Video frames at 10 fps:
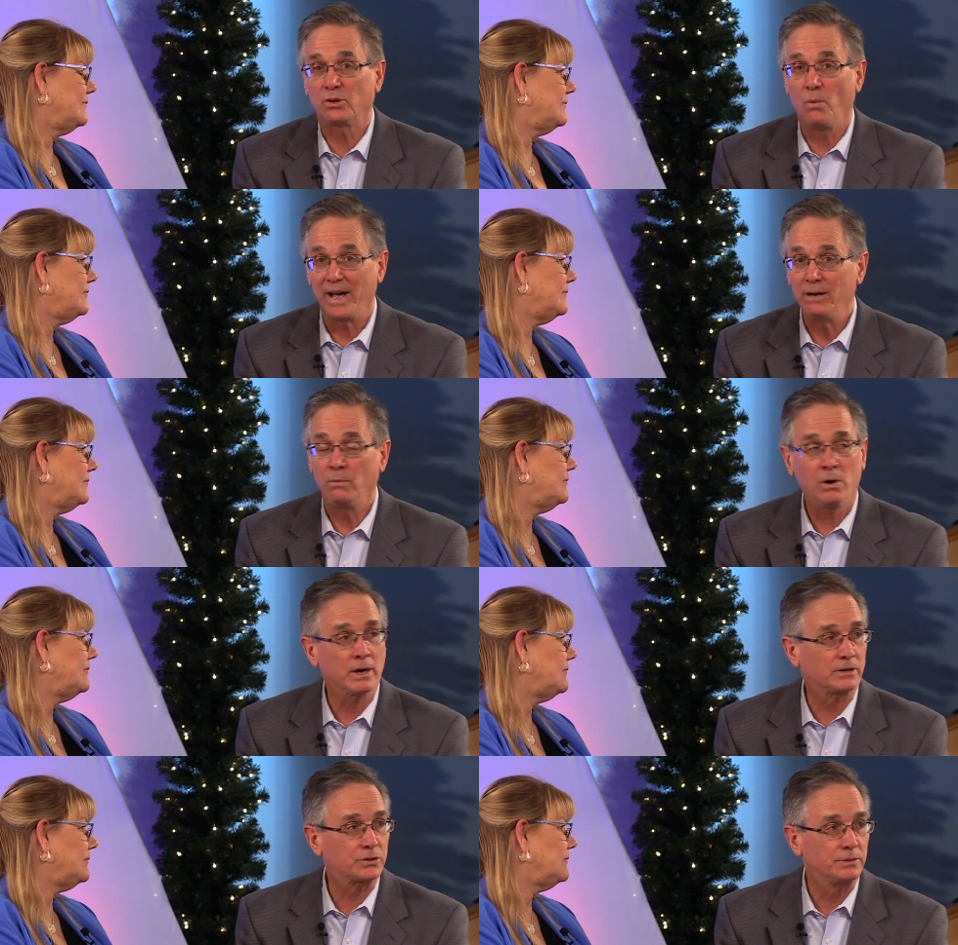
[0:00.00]
Speaker 1: the way it
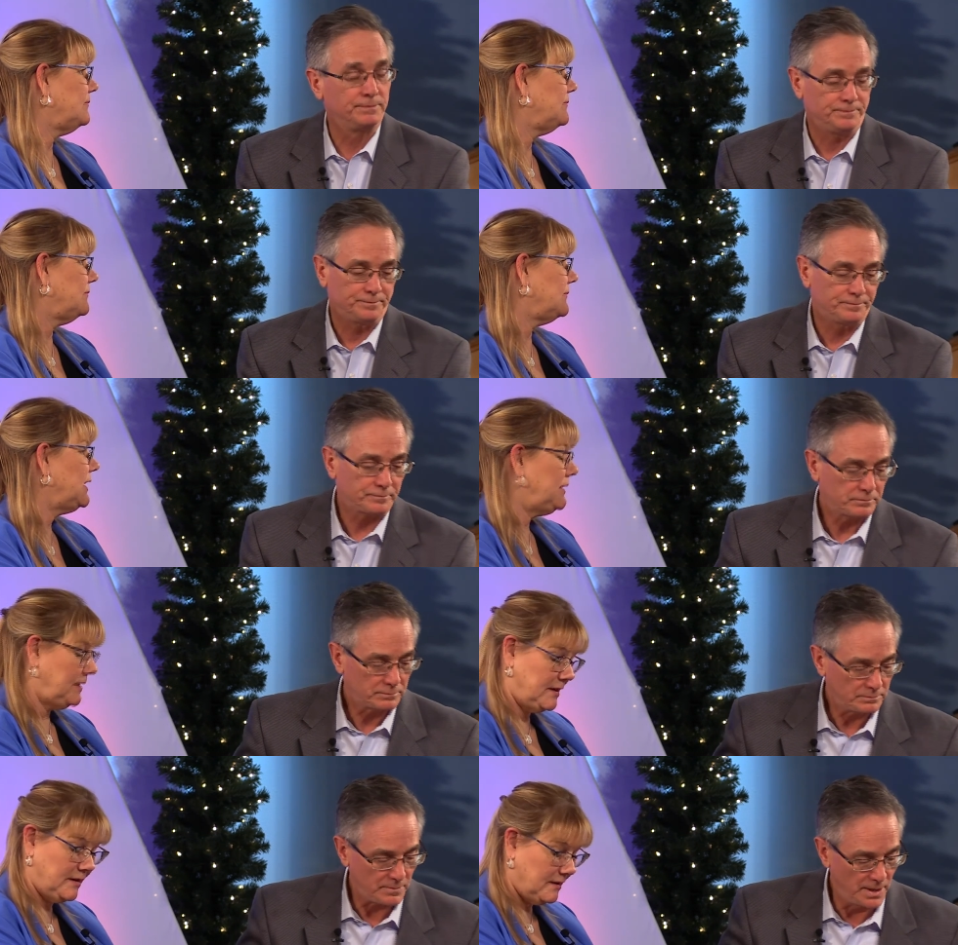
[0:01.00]
works. It,
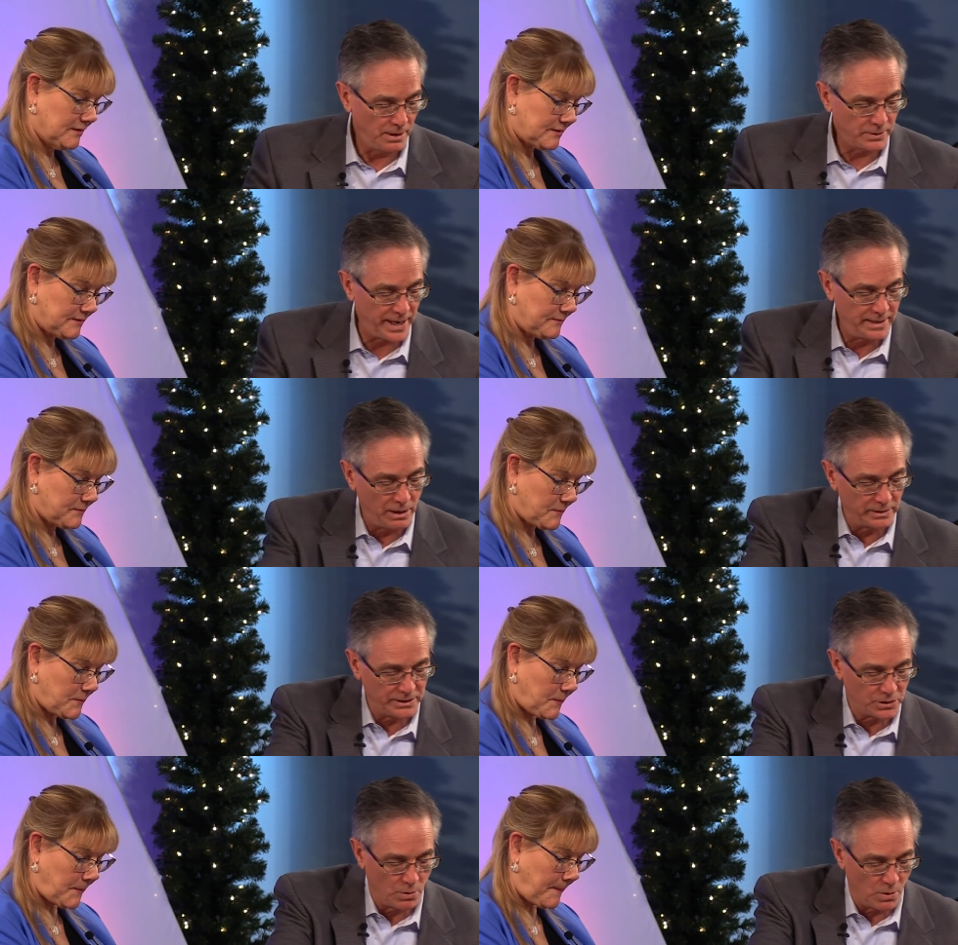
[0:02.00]
it does. Okay, now
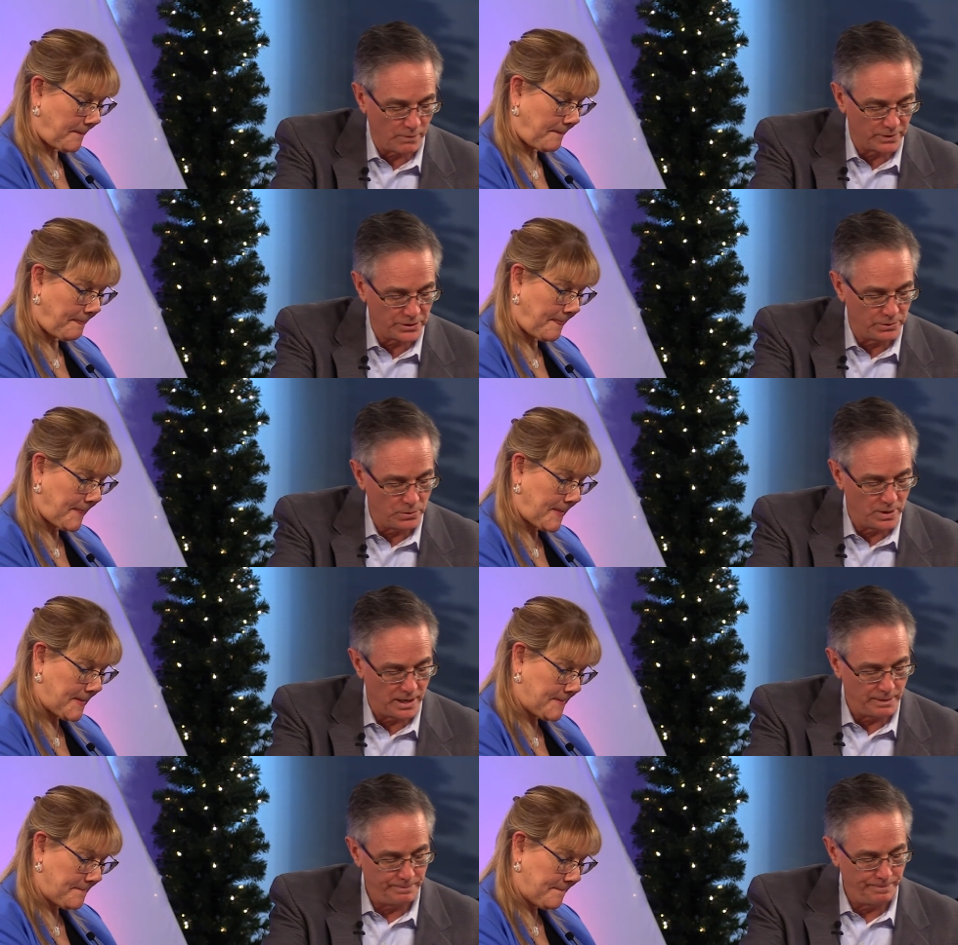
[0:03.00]
let's go over to.
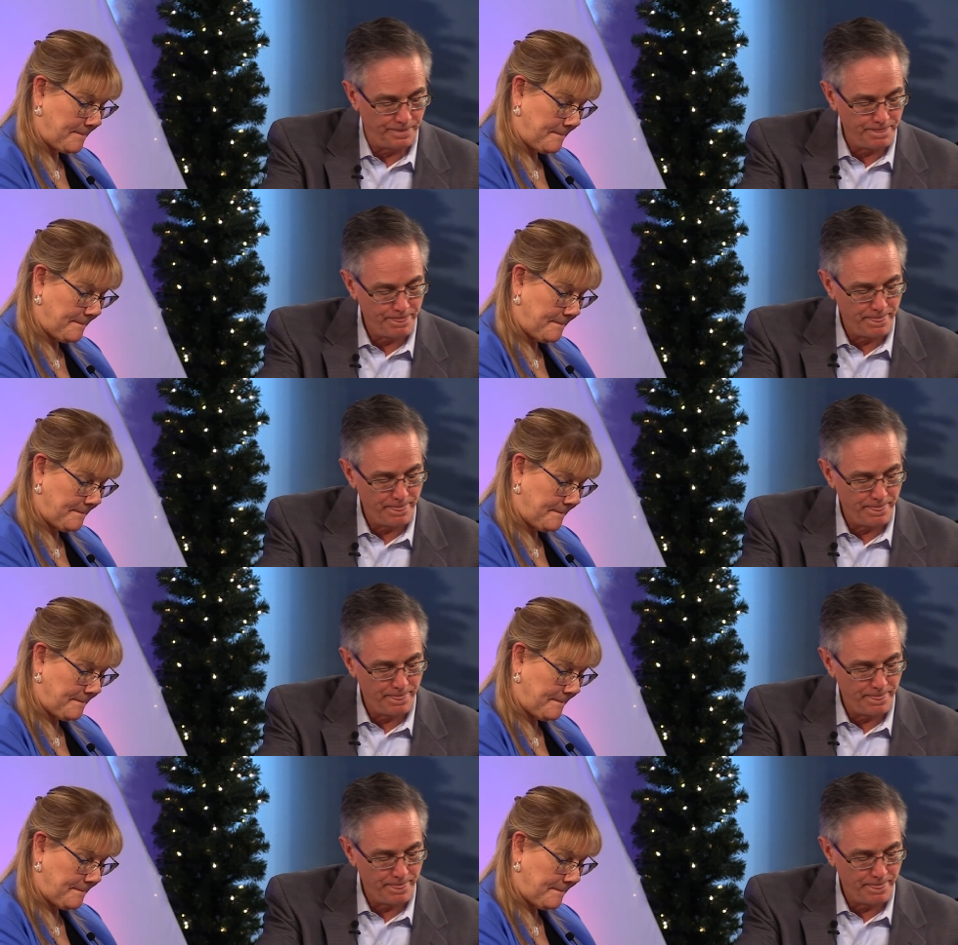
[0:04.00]
Um,